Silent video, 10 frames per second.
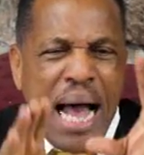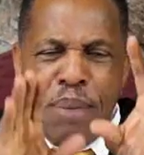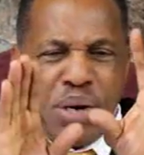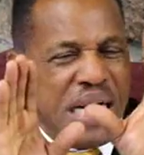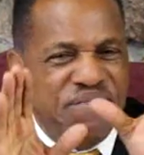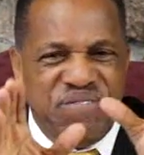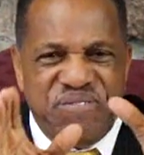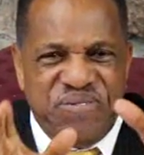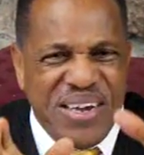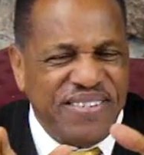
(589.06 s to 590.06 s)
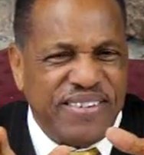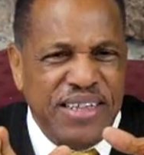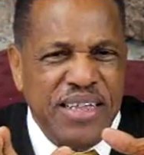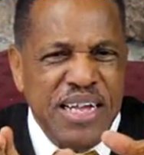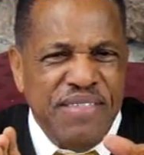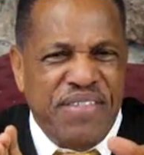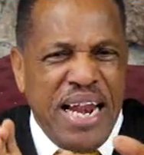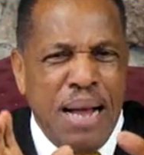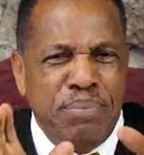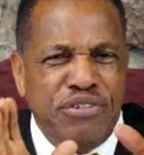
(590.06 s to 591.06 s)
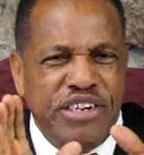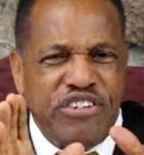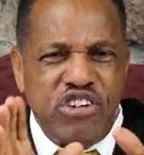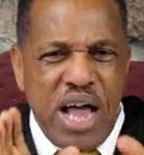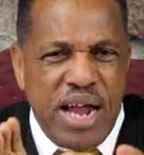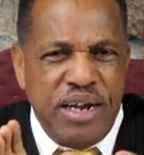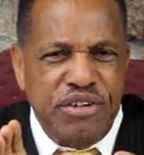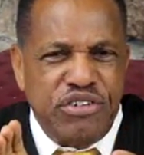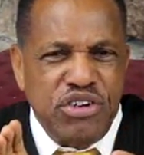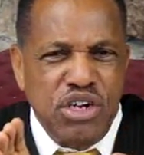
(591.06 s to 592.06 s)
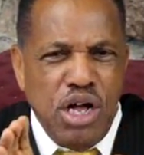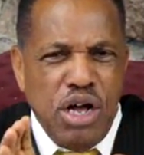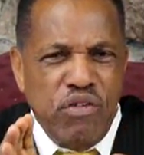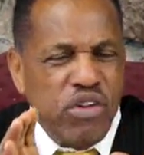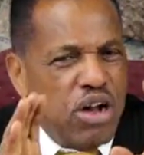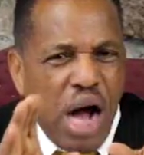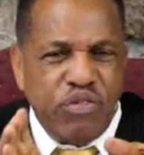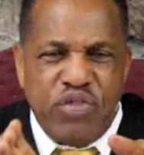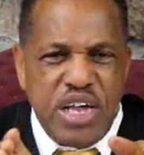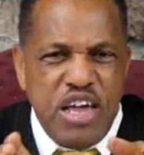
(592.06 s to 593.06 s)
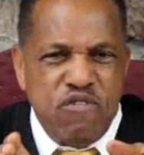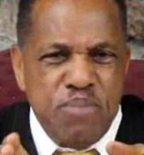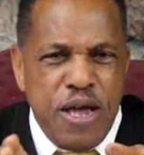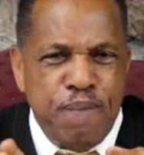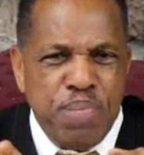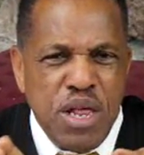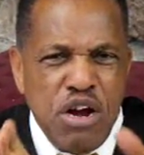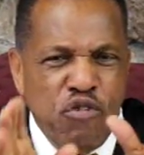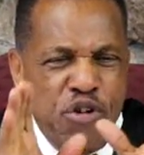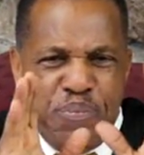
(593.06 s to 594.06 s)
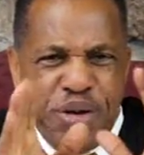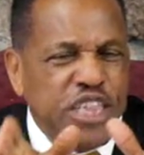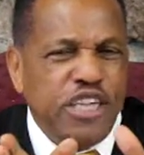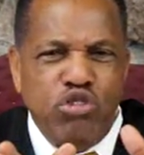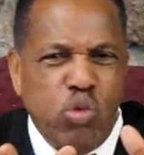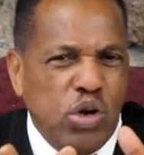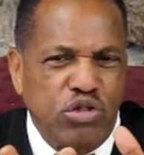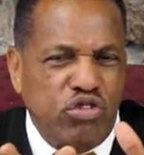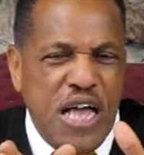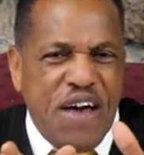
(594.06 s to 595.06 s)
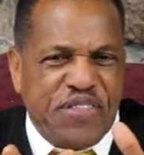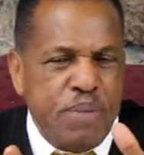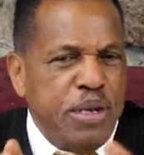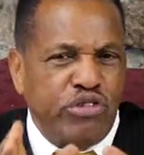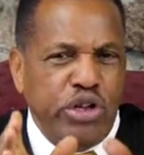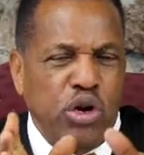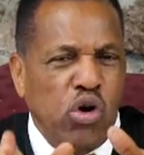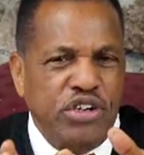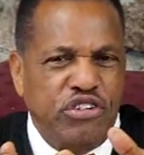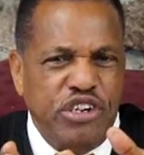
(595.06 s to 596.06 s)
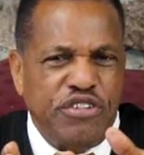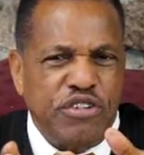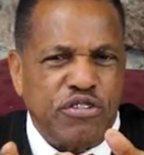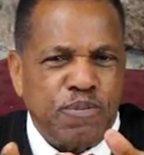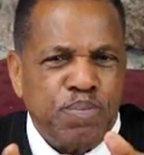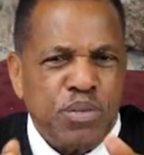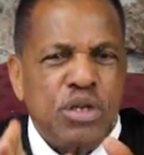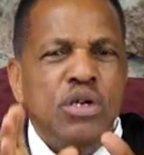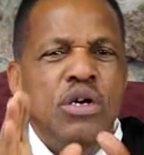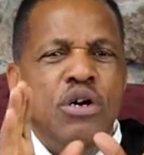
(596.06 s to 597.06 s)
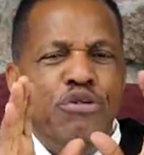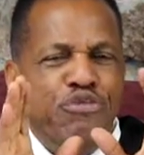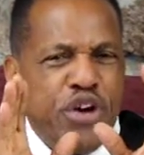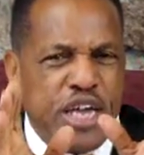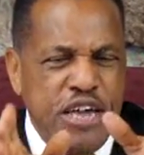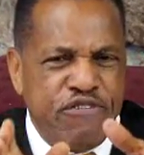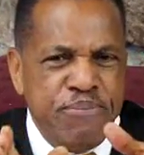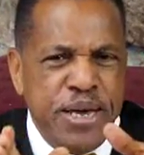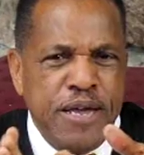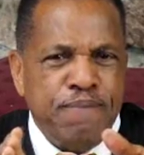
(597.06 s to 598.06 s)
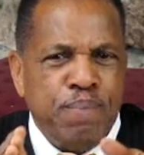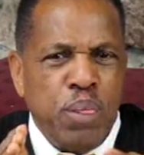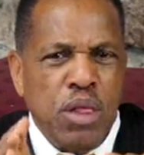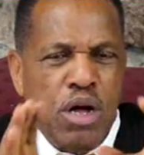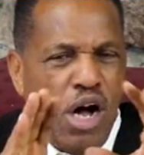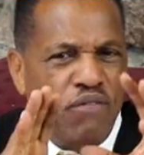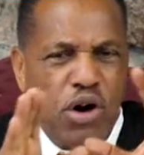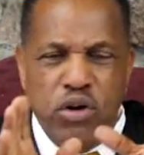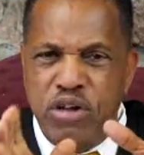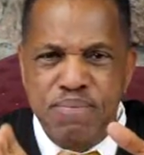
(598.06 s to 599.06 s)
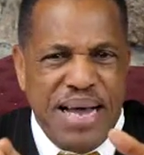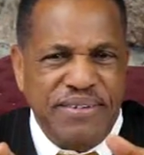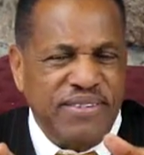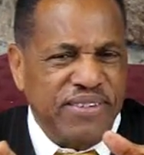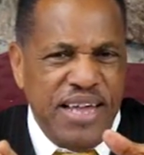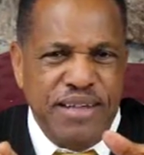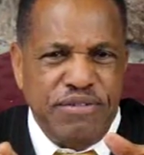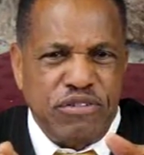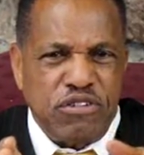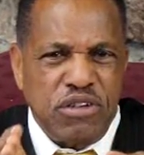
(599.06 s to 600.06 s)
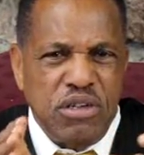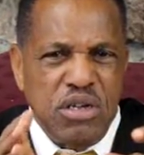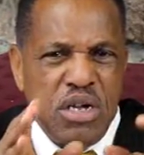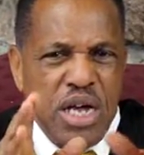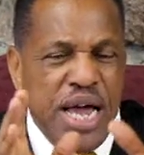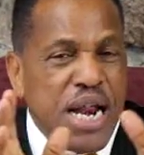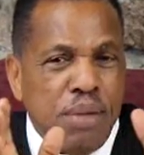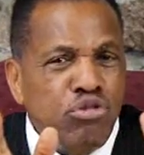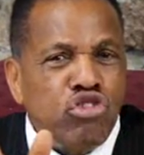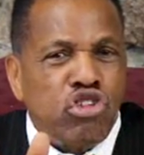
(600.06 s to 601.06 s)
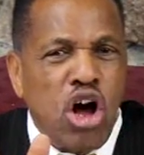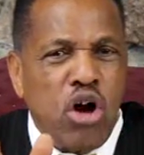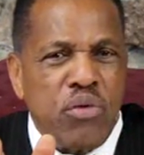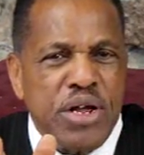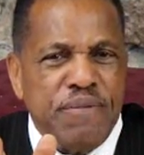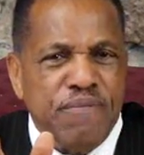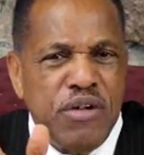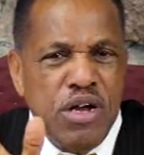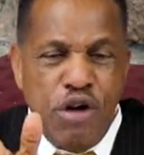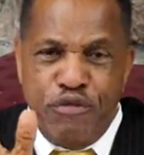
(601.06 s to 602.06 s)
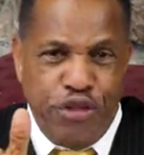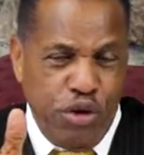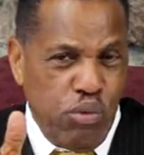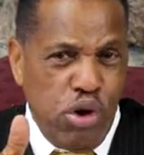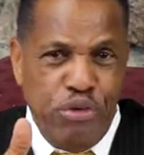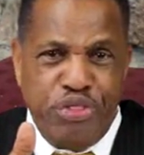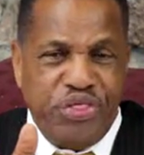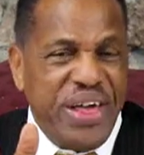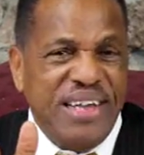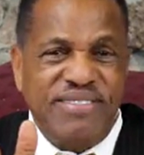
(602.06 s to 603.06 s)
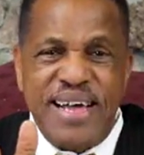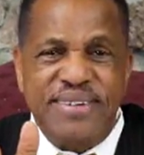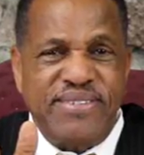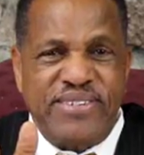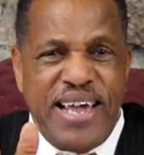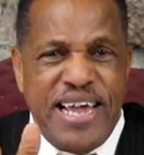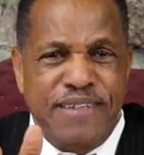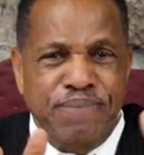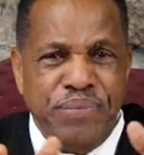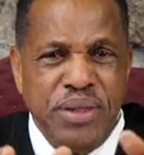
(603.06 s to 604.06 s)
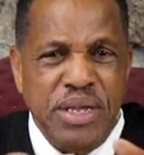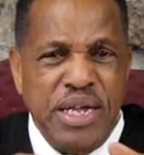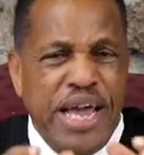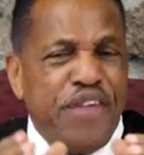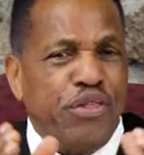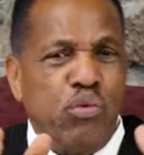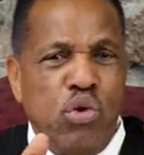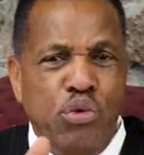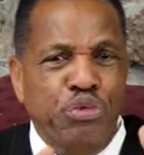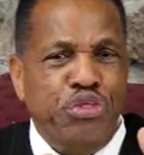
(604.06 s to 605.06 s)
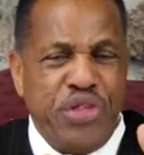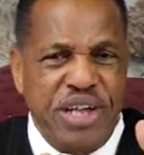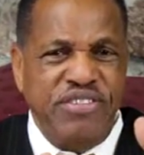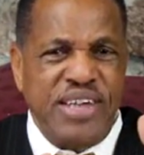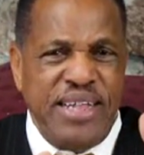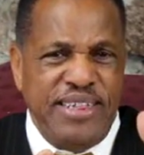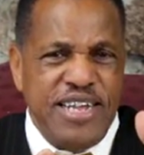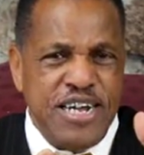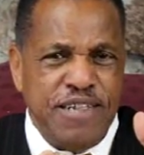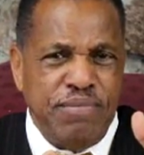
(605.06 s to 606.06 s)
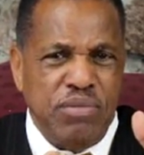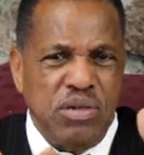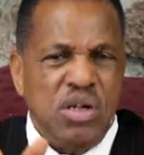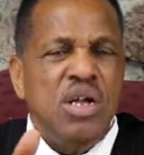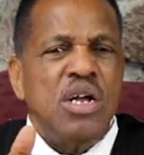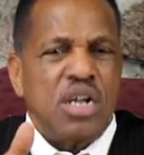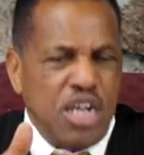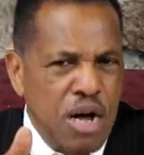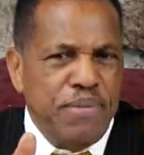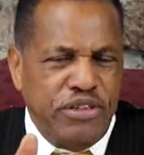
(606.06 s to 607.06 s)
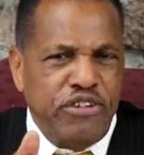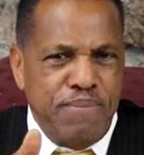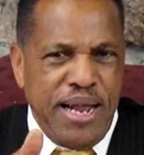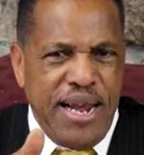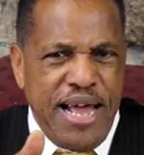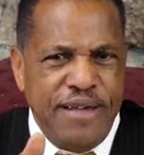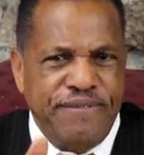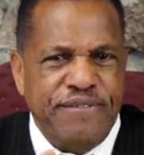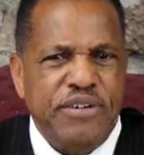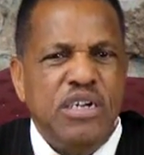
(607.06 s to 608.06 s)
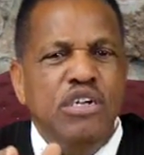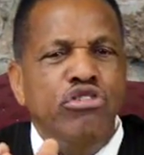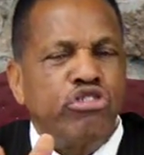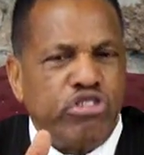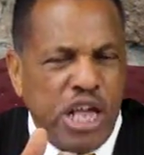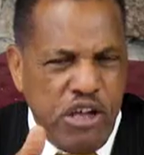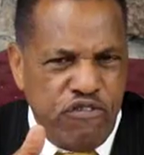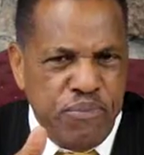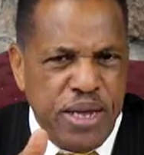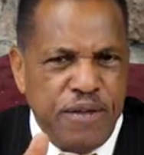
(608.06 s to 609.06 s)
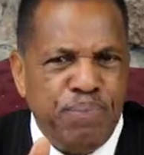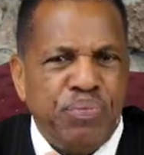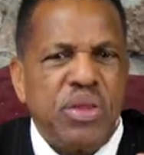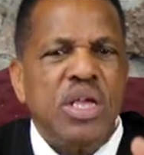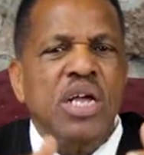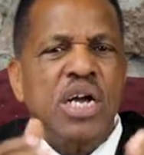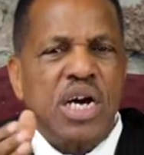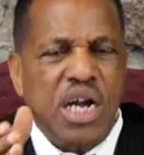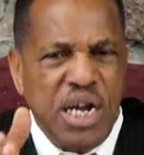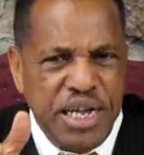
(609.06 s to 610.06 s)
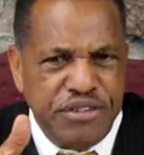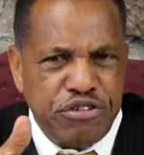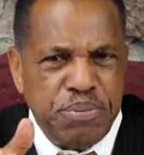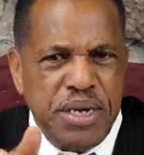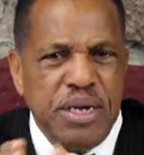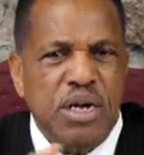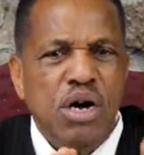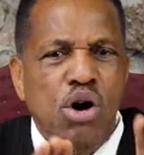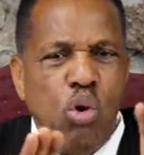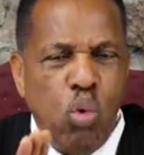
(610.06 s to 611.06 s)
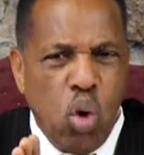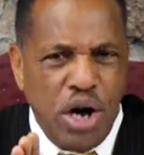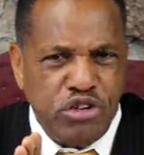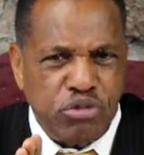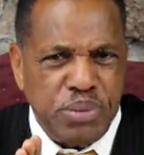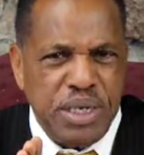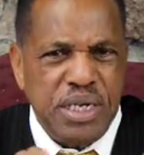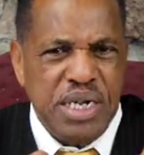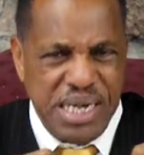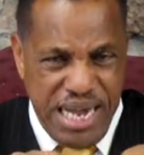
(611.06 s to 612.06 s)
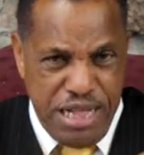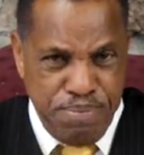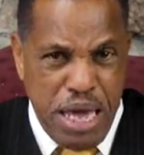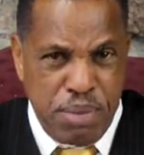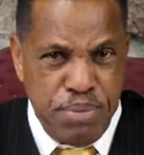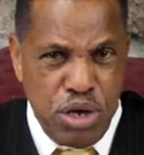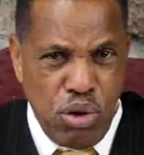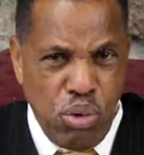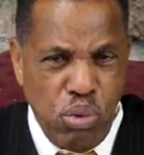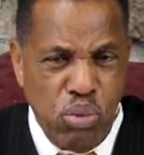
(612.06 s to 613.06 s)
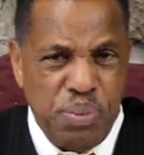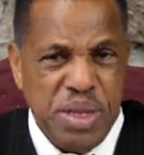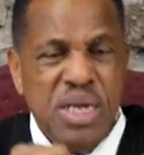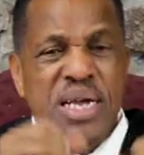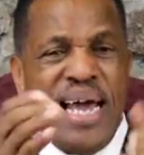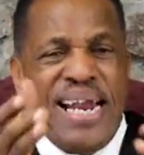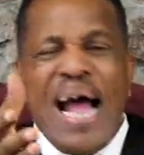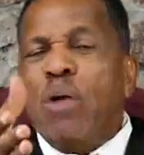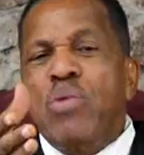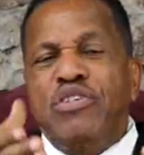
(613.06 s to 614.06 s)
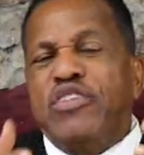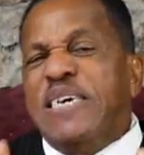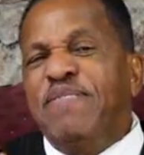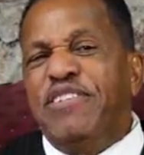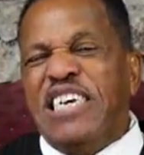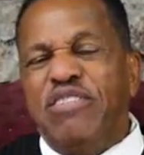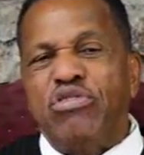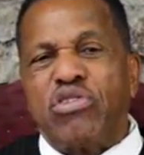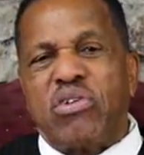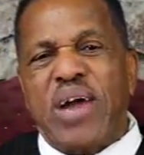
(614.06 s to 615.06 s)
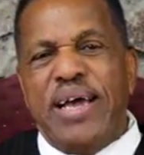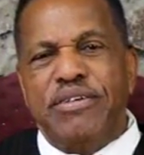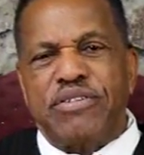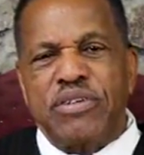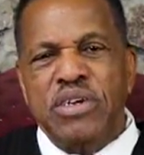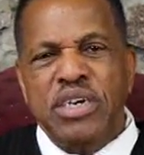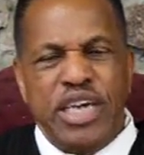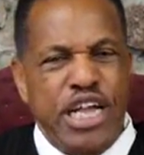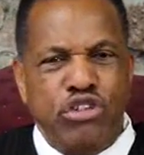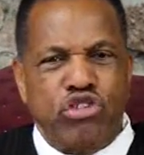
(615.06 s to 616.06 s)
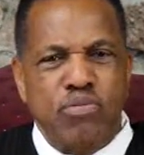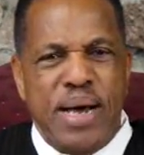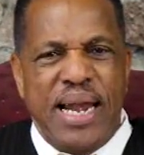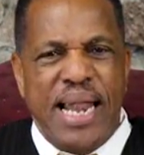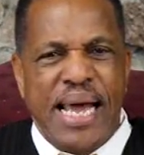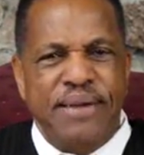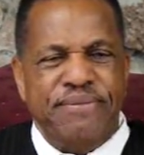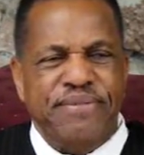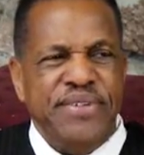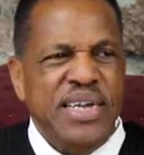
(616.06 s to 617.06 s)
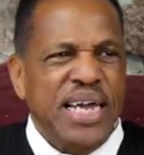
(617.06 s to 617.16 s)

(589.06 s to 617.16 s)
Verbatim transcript: I'm confessing that I'm challenged. God, forgive me. Repeat these words after me. Say, Lord Jesus, forgive me of all of my sins. And I'm sorry for the wrong things said and the wrong things I've done. Come into my life save me, cleanse me, wash me, and make me whole. And I received Jesus Christ into my life